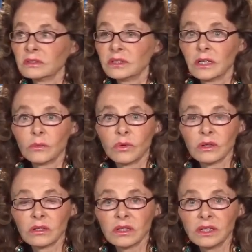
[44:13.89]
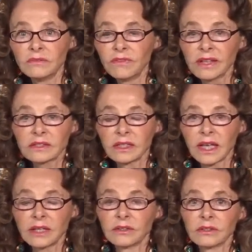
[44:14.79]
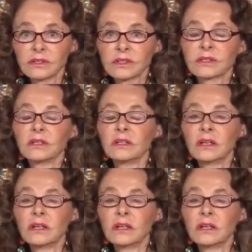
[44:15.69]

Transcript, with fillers: there were investigators.